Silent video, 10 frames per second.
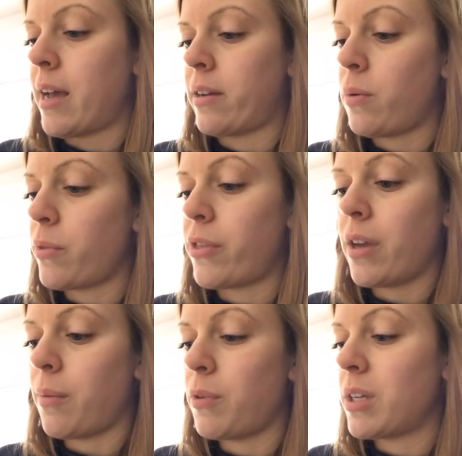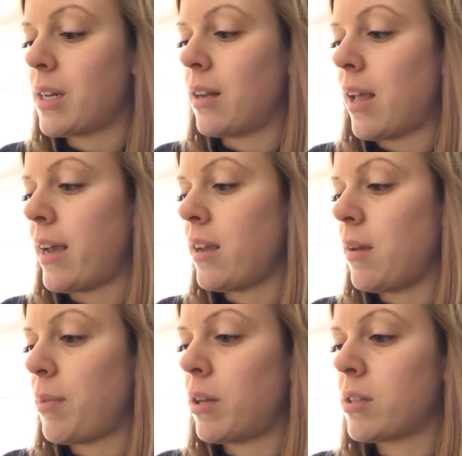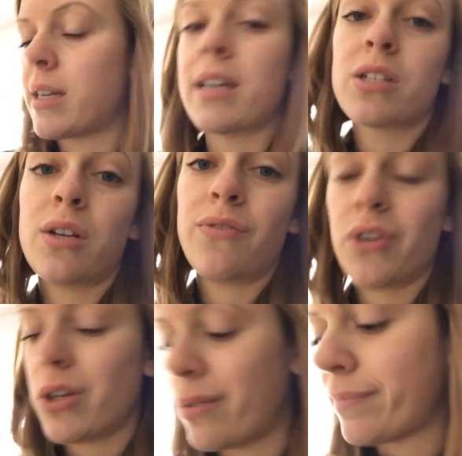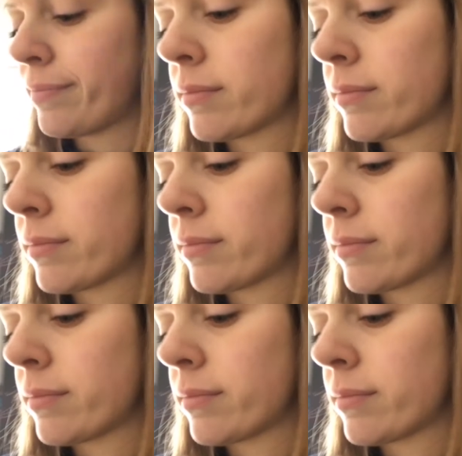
I don't think I'm really gonna like it, but it looks like it's good for you.